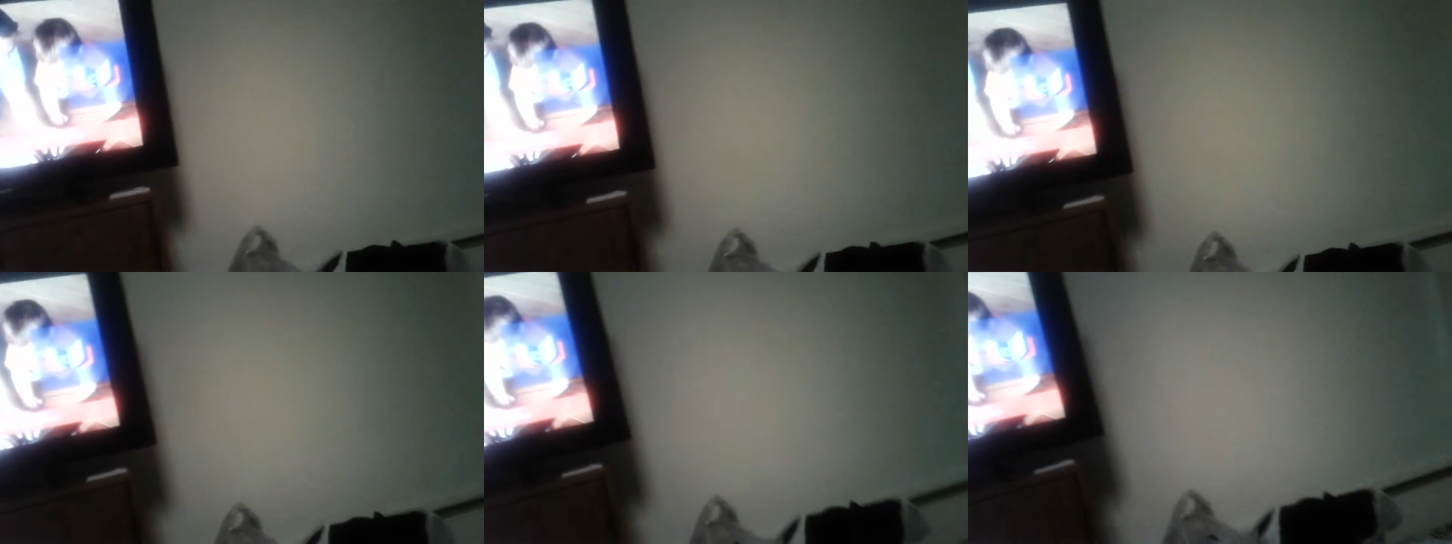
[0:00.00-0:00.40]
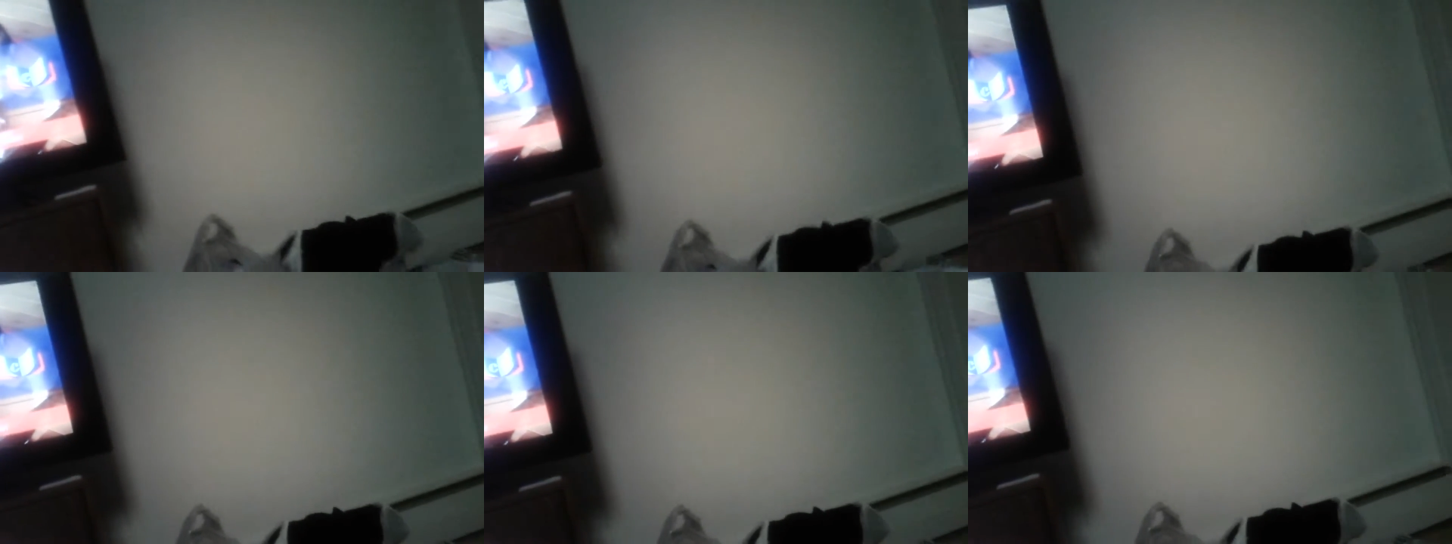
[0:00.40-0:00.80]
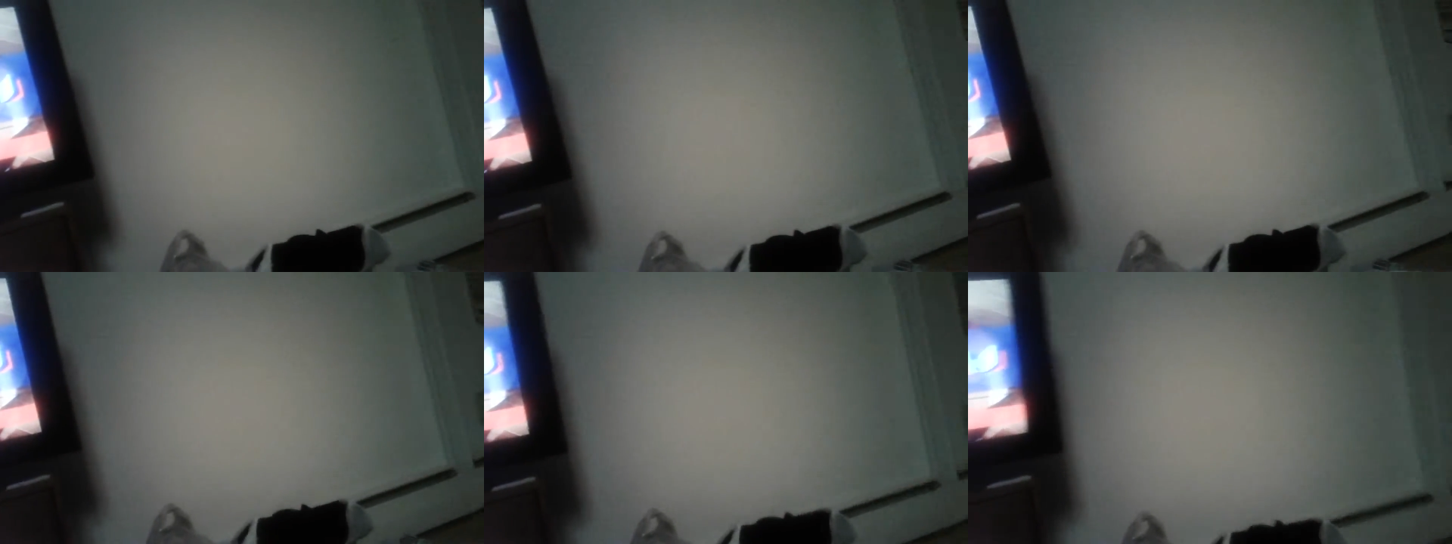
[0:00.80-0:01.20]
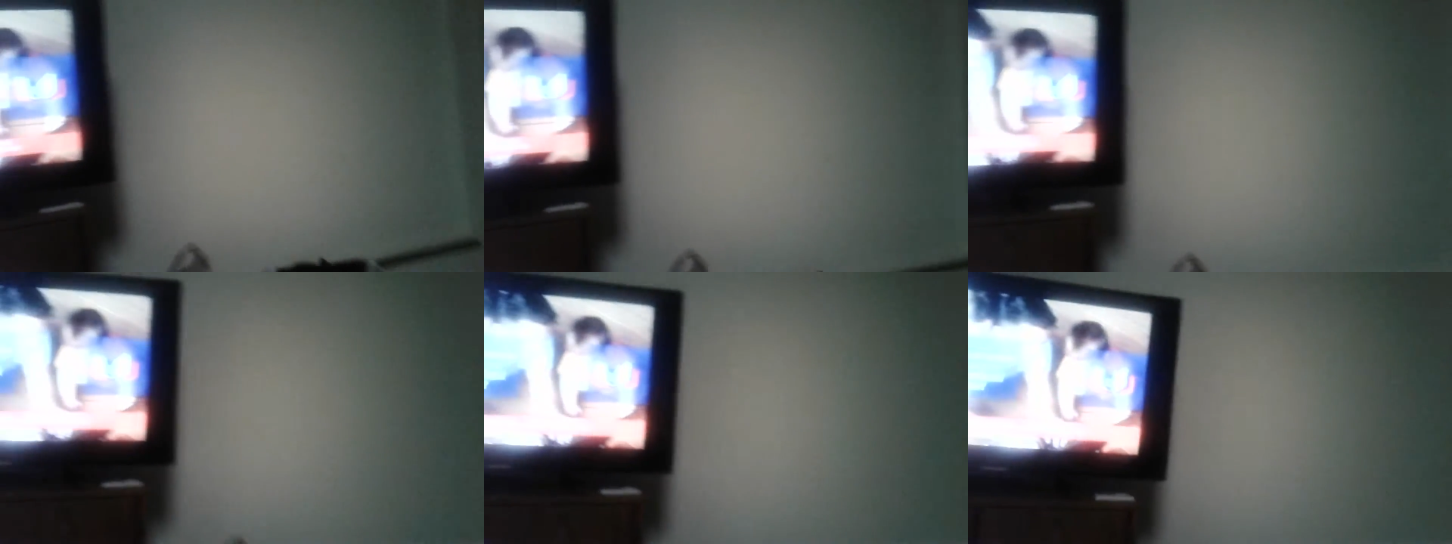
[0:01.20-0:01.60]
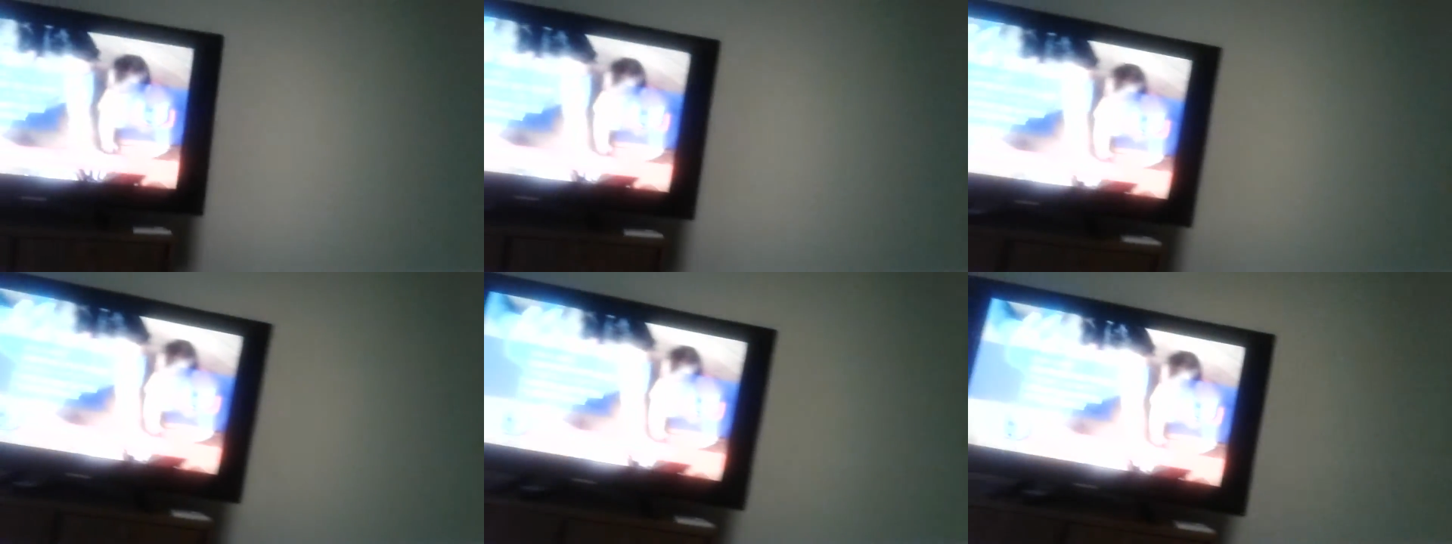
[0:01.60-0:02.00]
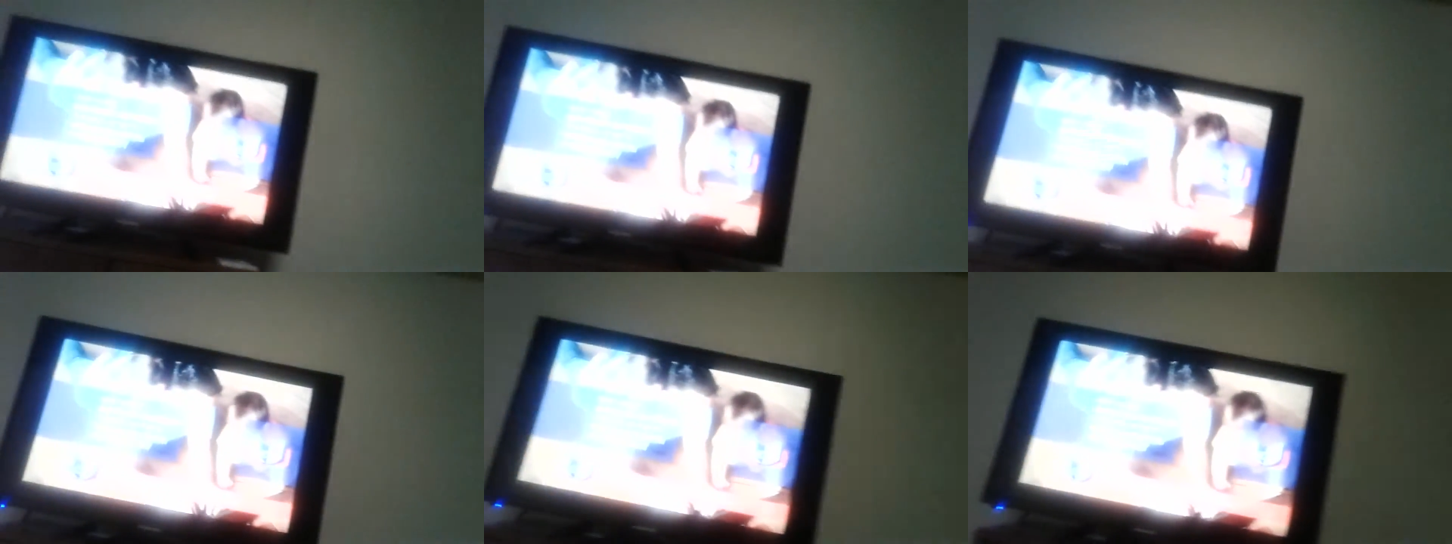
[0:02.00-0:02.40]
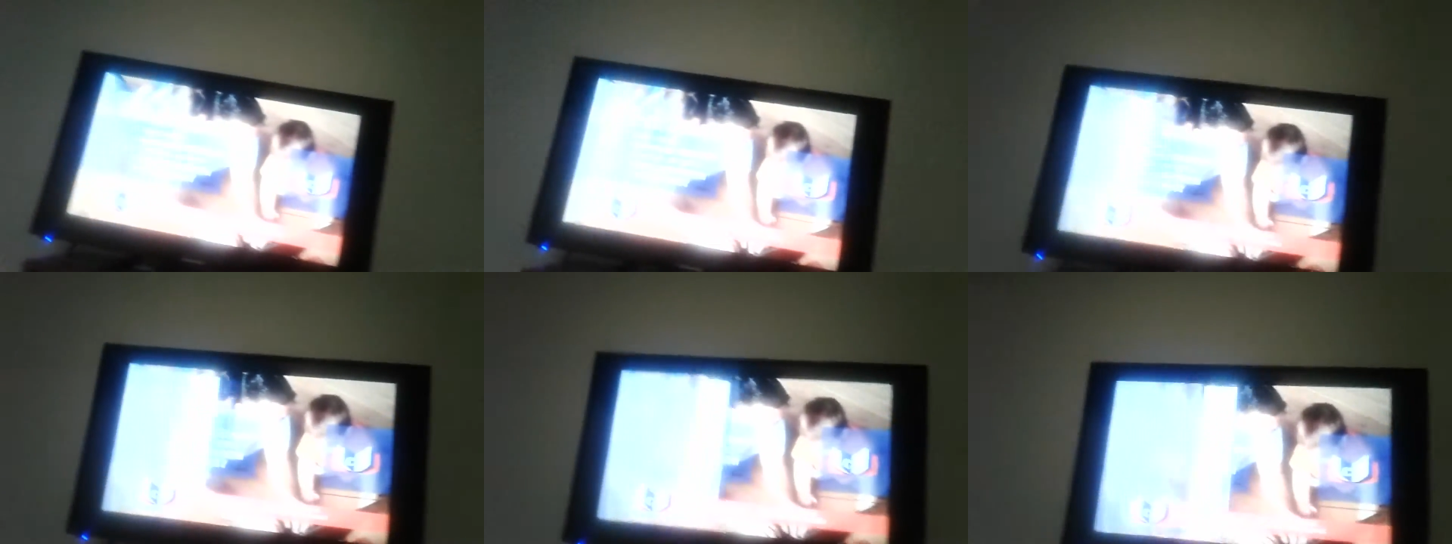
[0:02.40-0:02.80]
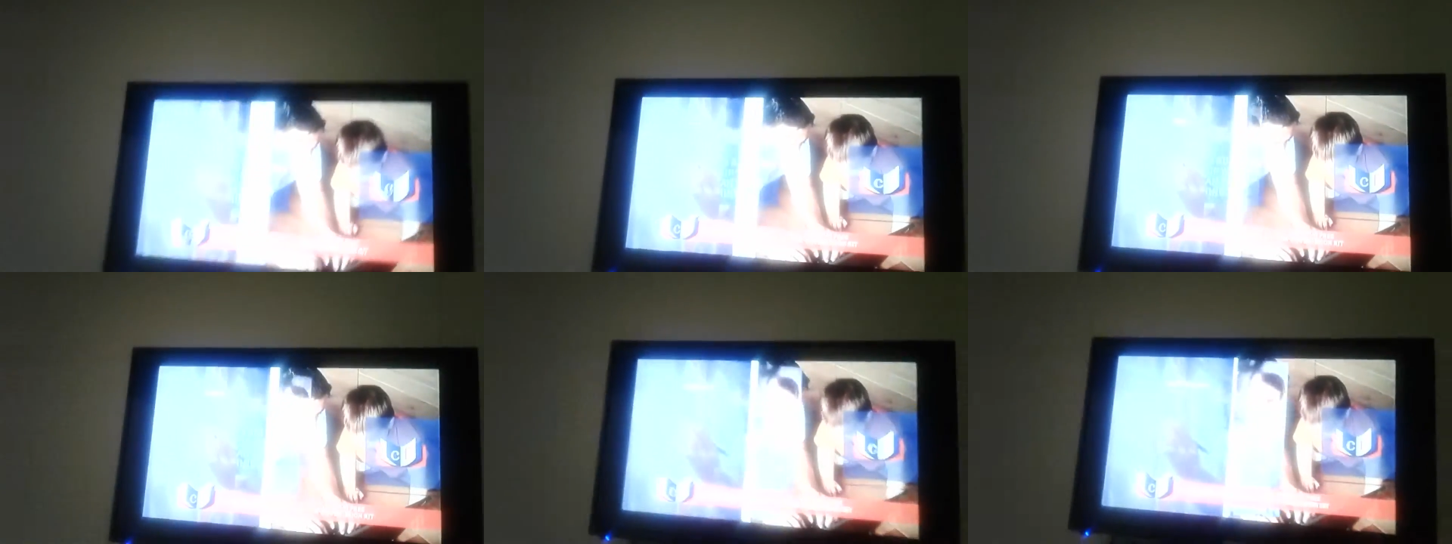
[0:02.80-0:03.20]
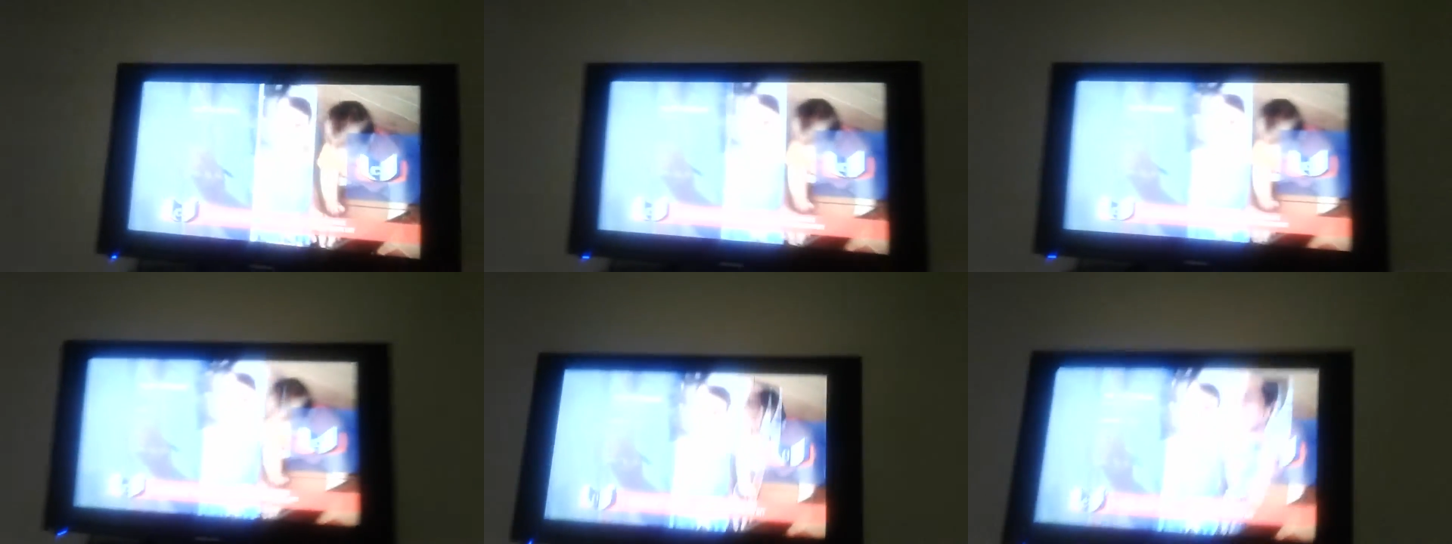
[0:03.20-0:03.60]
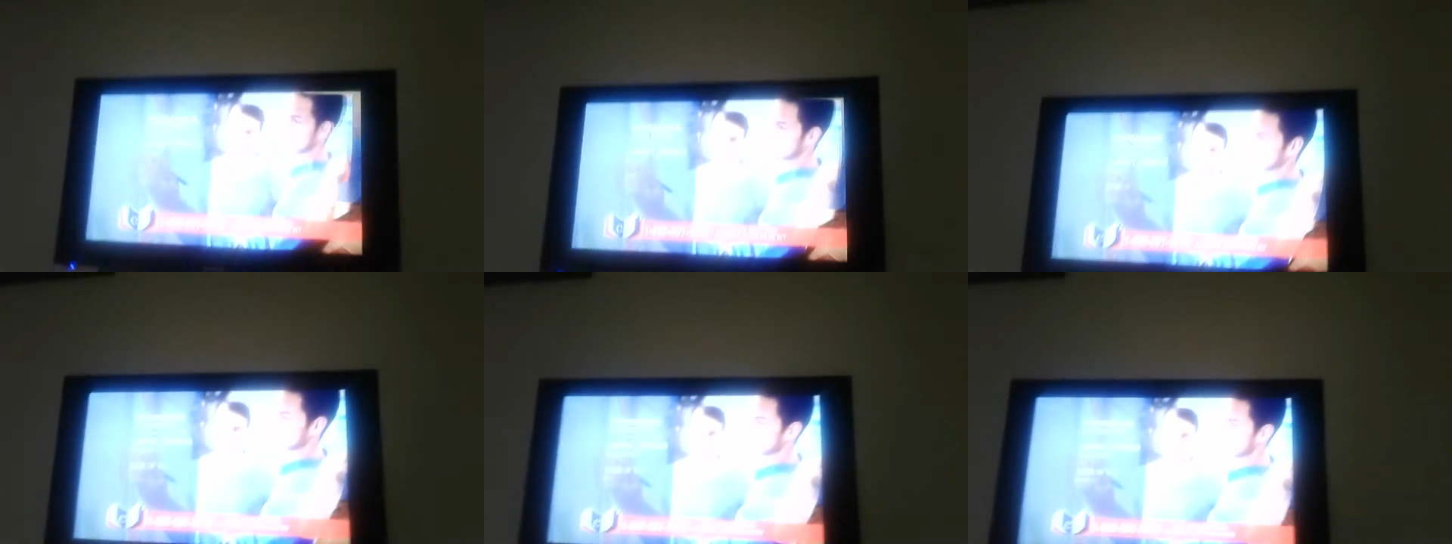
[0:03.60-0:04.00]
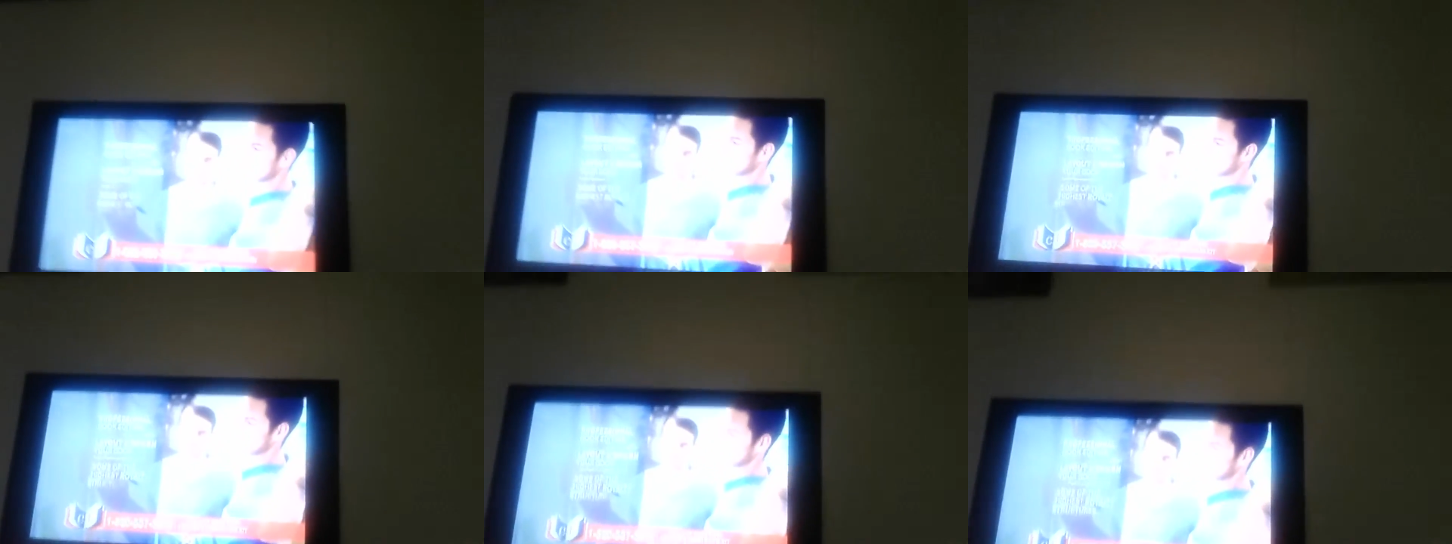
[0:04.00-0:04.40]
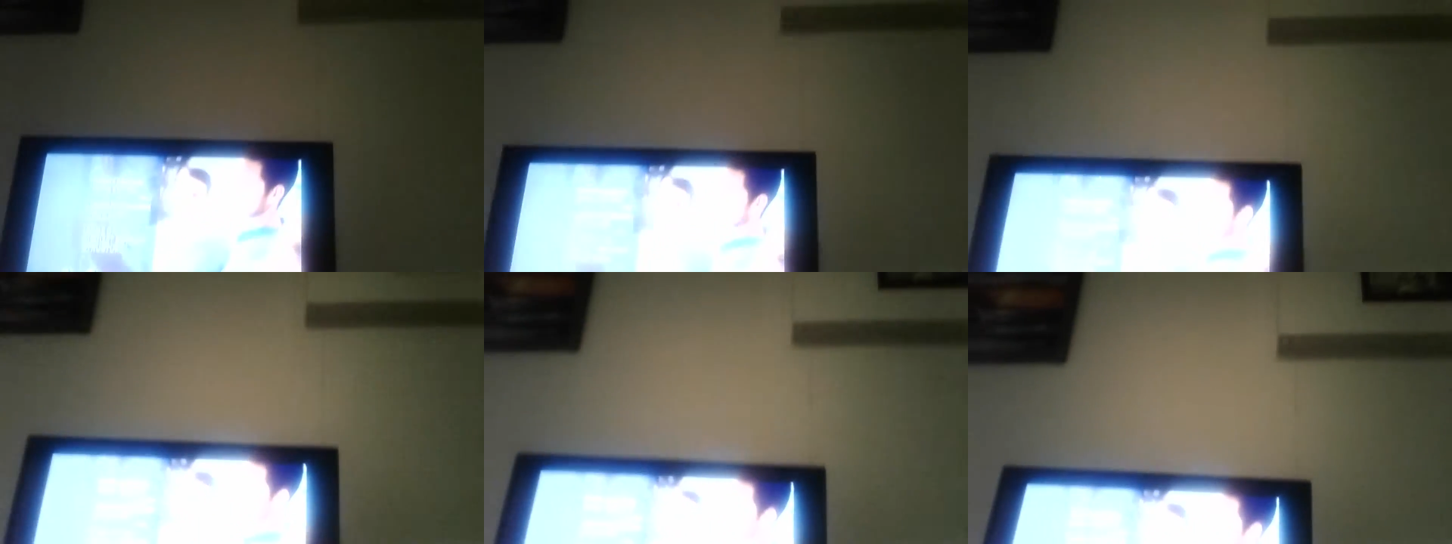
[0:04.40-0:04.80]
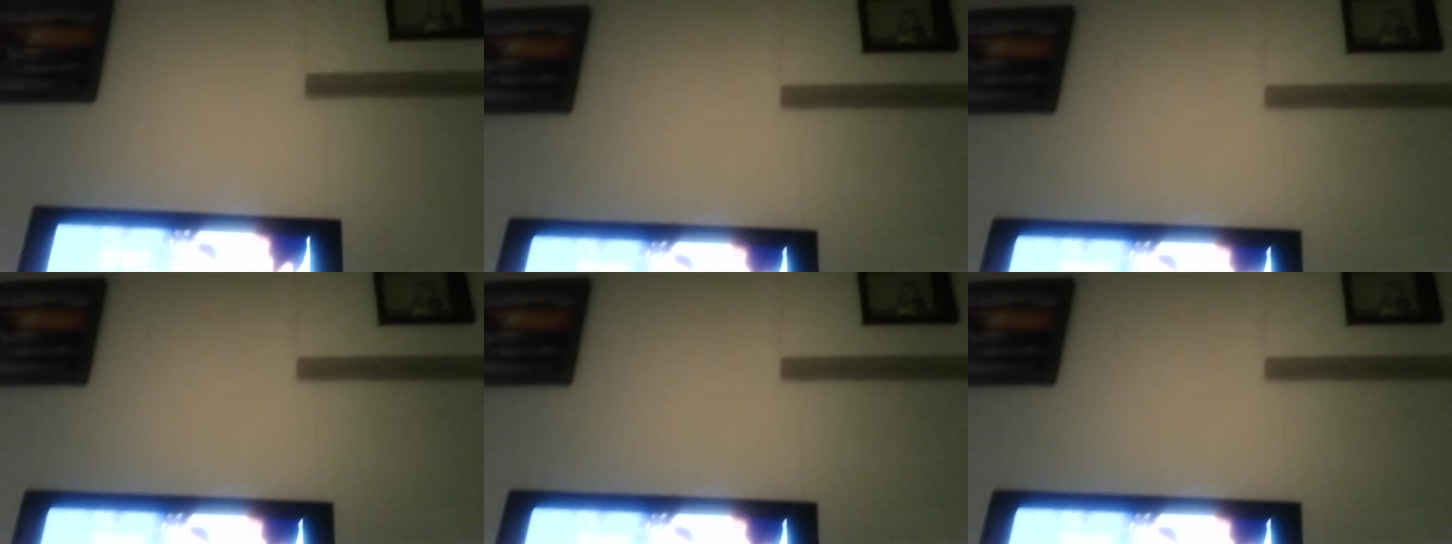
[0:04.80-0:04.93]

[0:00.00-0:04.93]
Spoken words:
(no speaker visible)